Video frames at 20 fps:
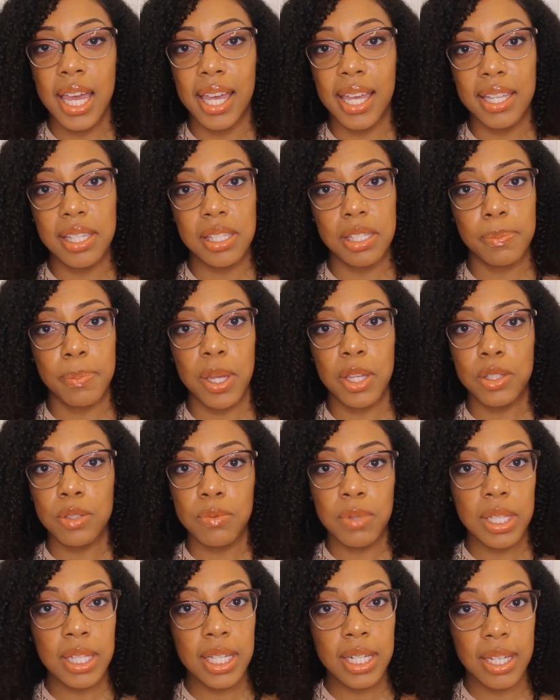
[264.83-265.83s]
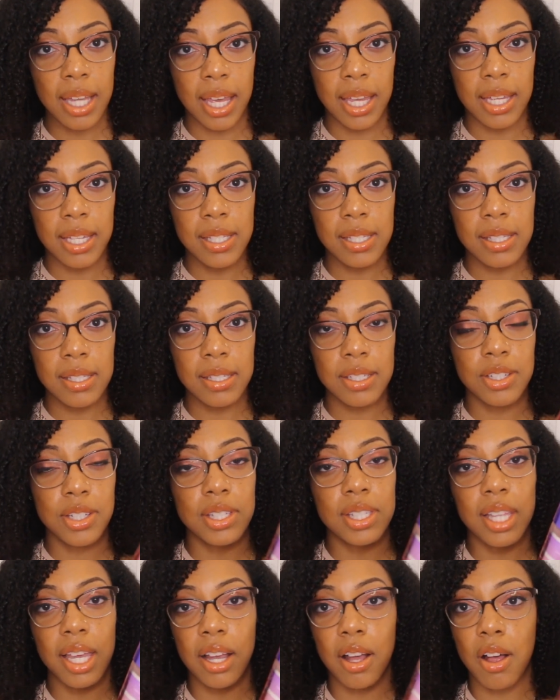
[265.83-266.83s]
It smells really nice,
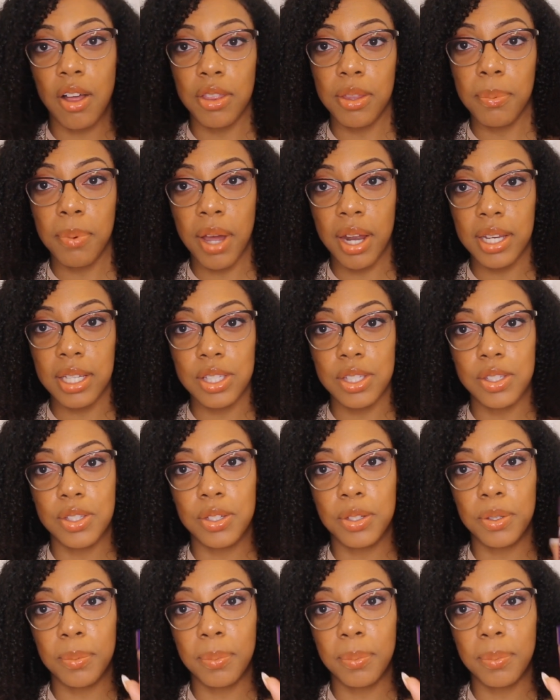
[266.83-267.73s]
just like all the products do,